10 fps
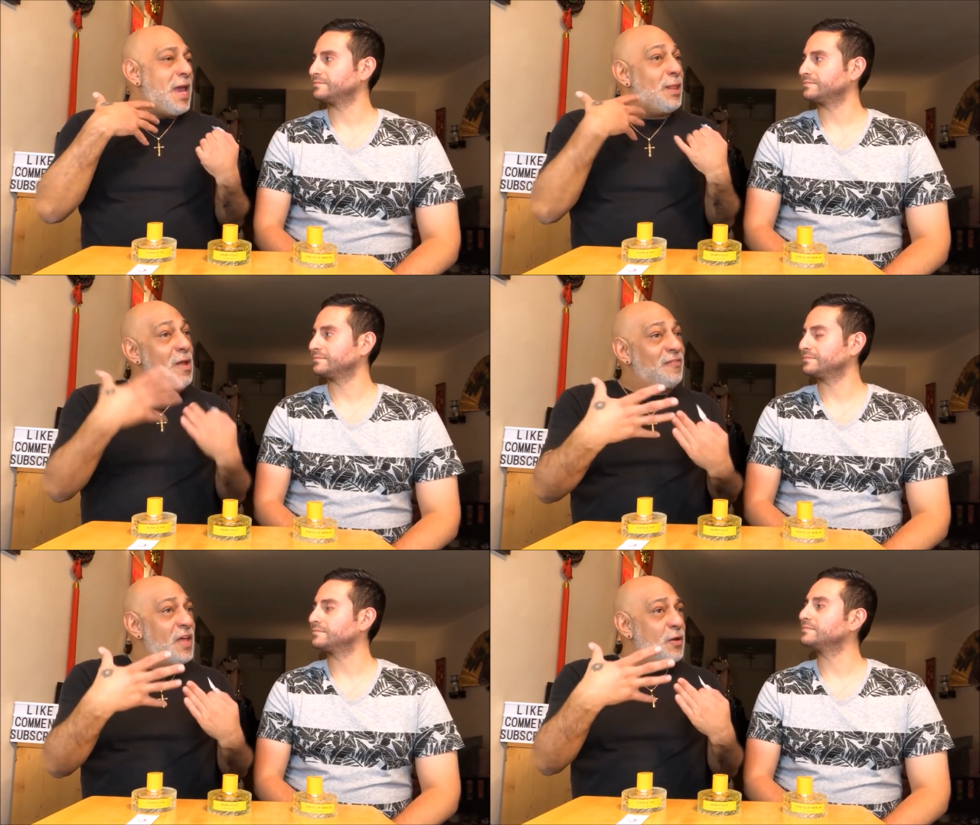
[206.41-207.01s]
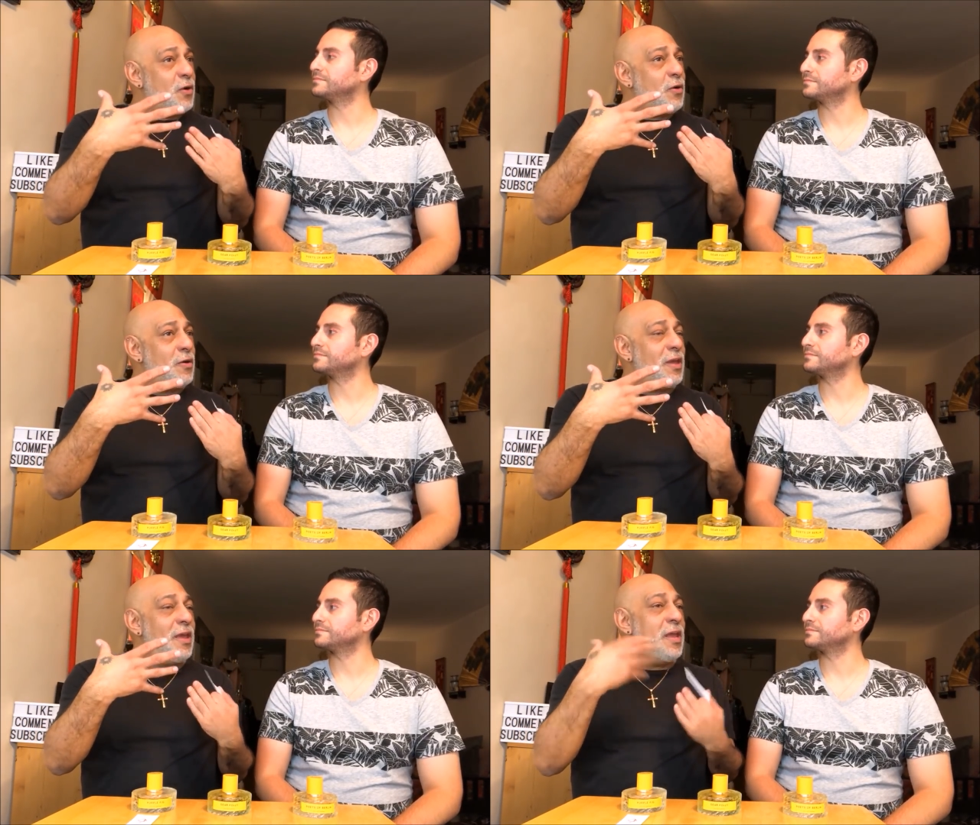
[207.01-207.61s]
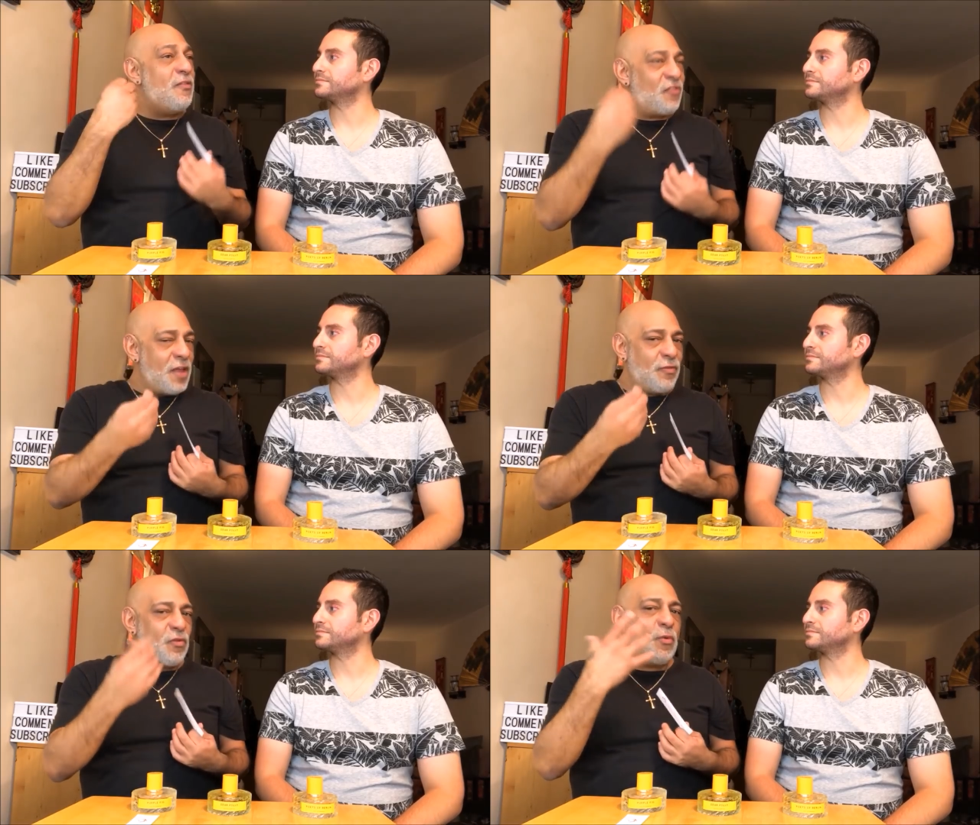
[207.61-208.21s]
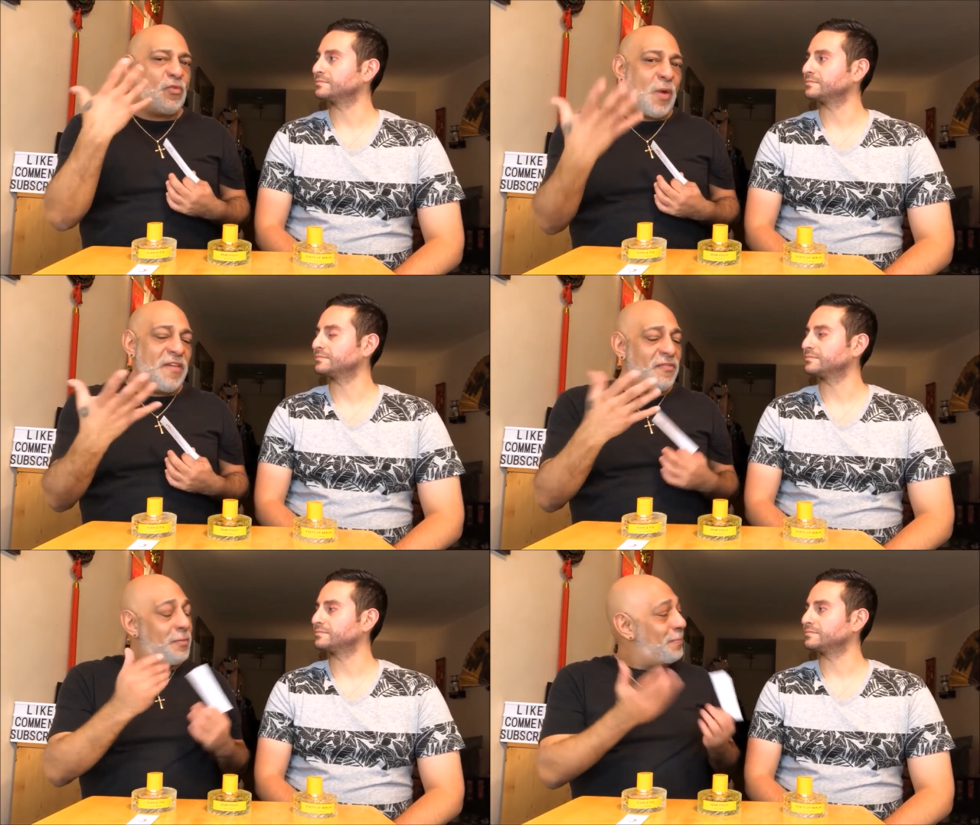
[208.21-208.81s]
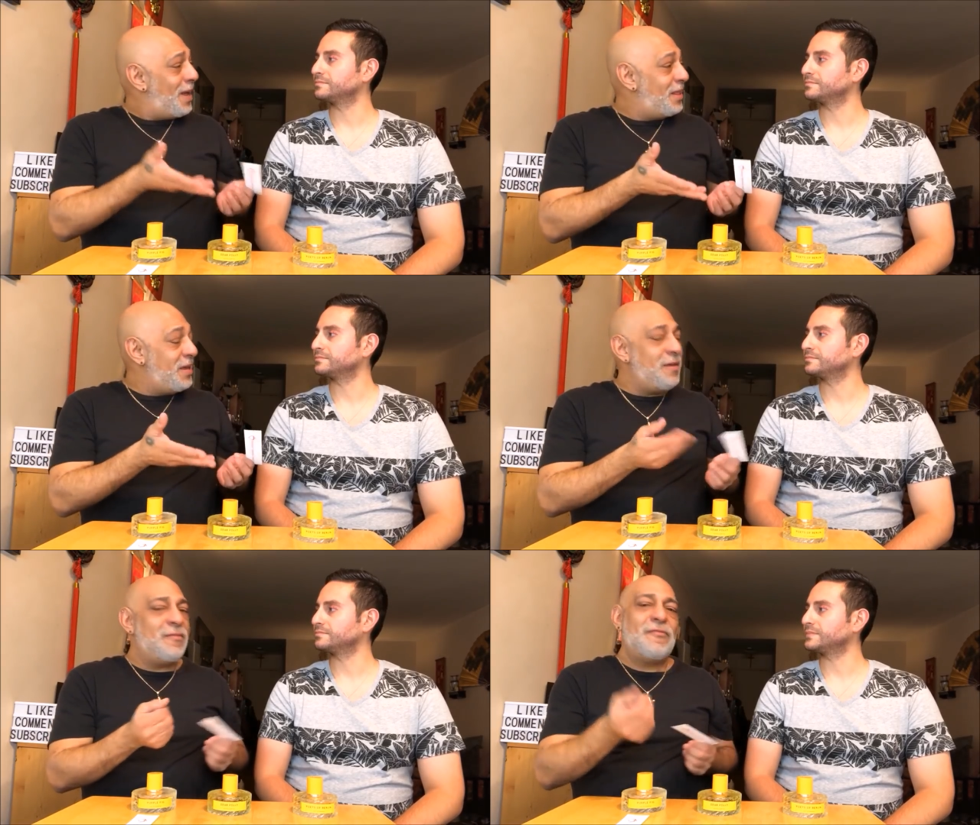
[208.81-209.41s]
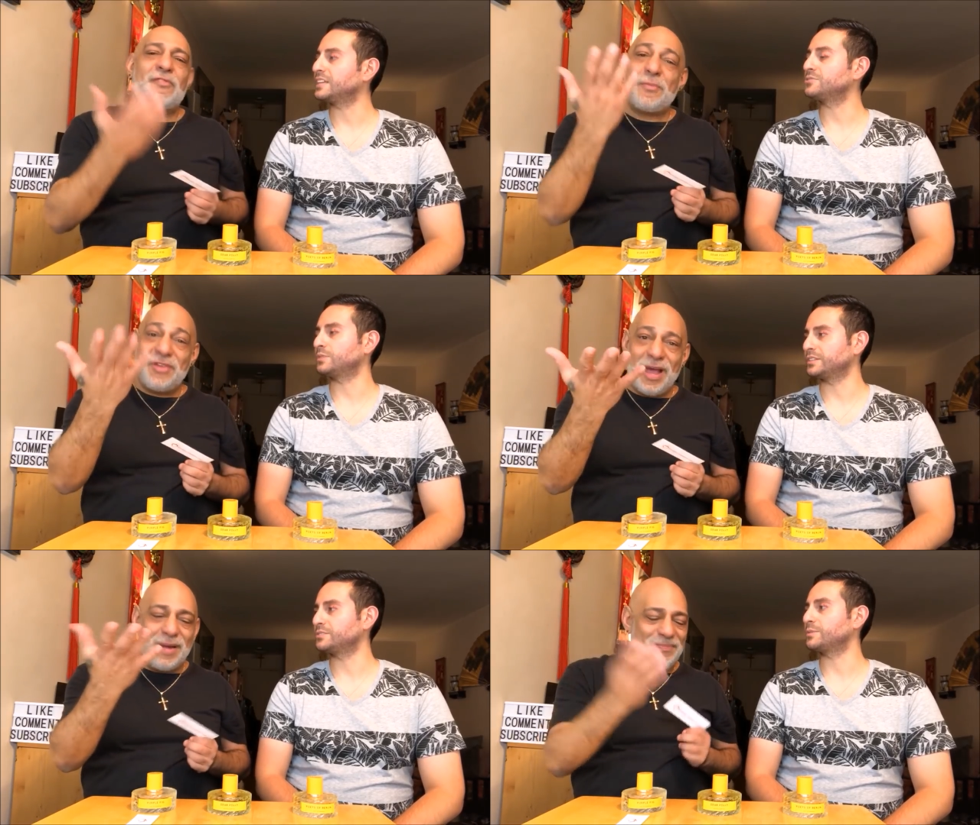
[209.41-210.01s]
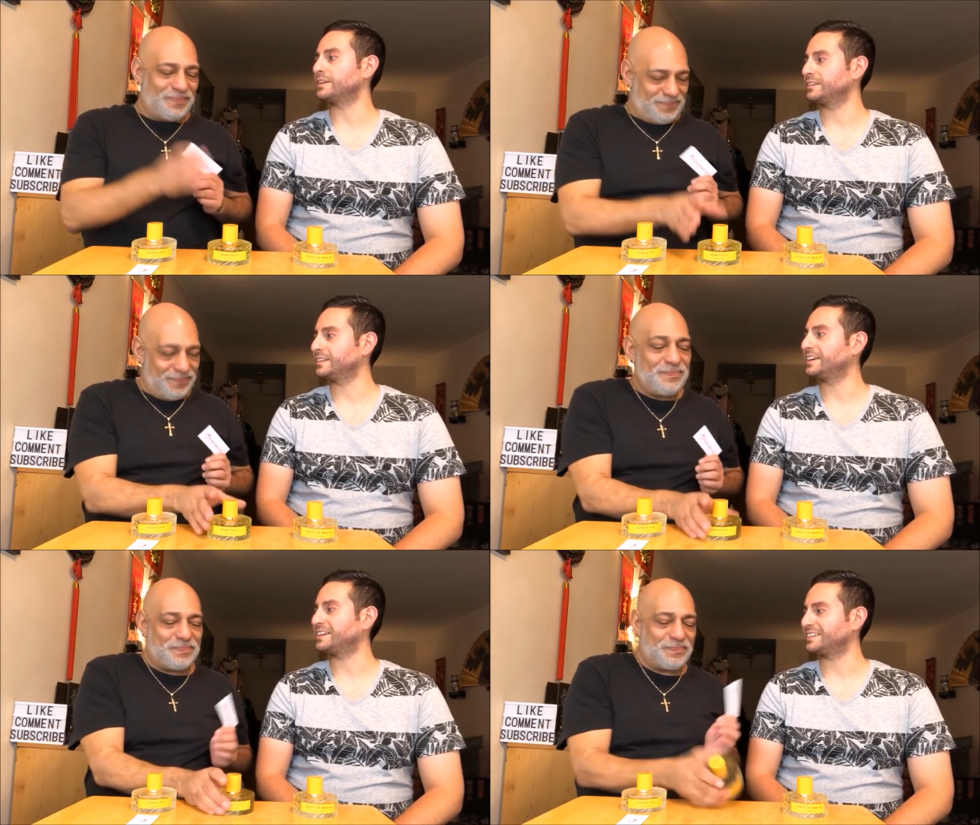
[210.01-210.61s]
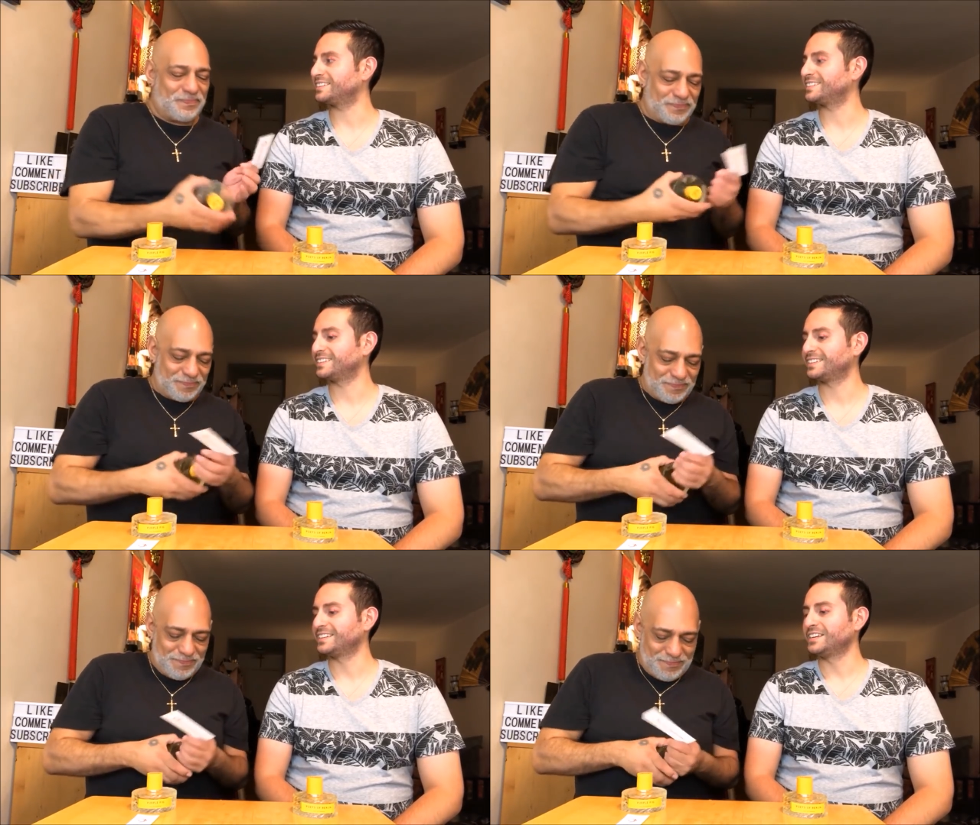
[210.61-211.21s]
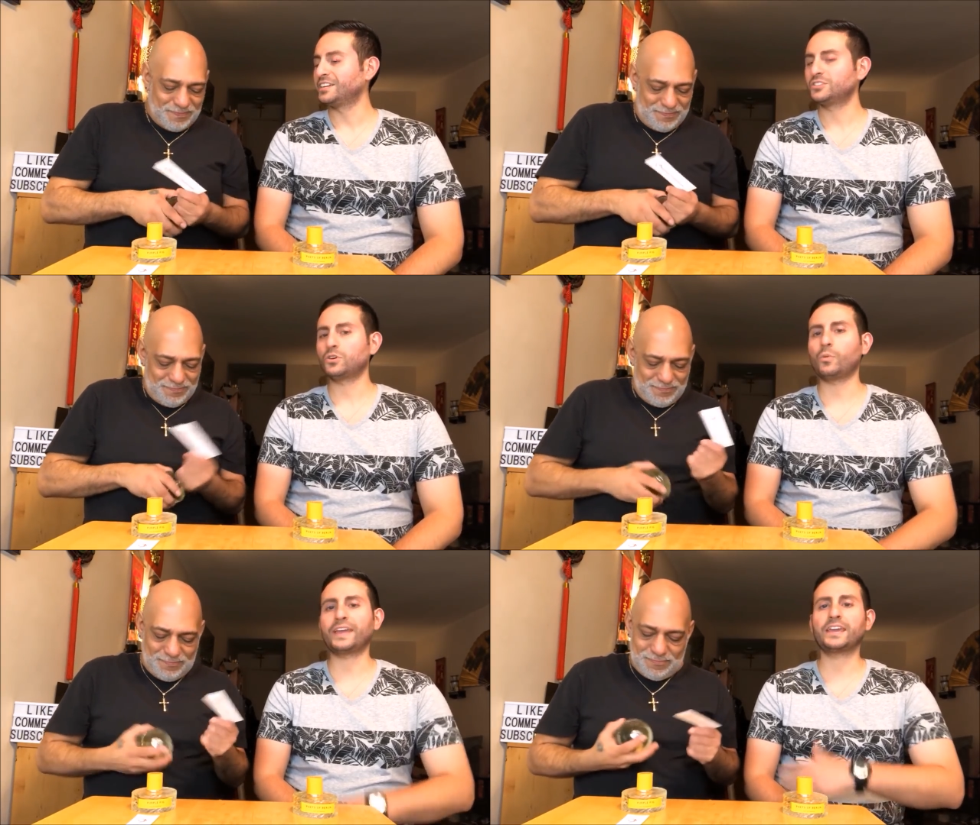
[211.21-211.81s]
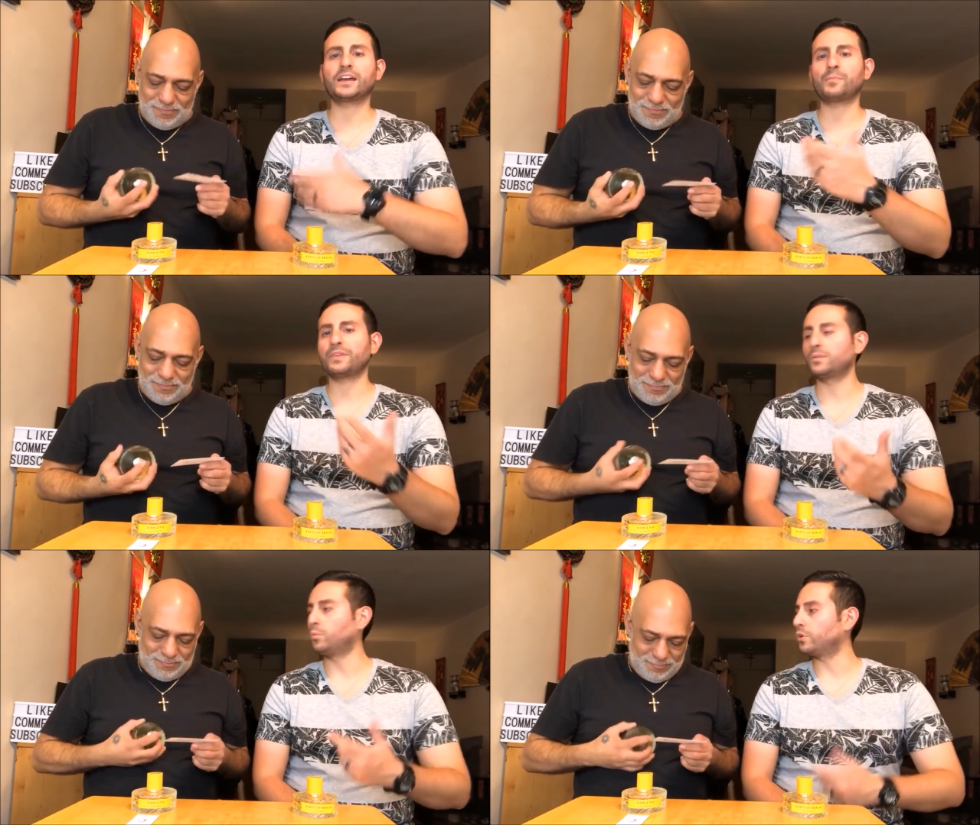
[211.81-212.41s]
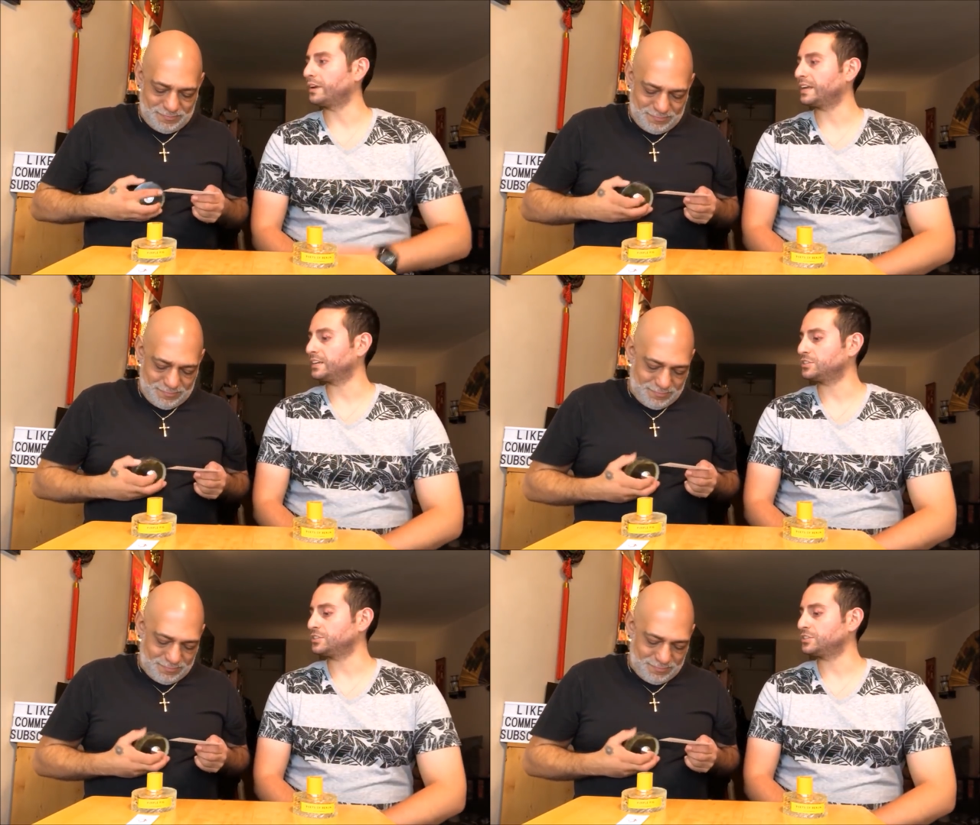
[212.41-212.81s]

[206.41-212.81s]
Speaker 1: a love letter in sent to his wife polly That's really Jan. sweet
Speaker 2: yeah so waking up in the morning,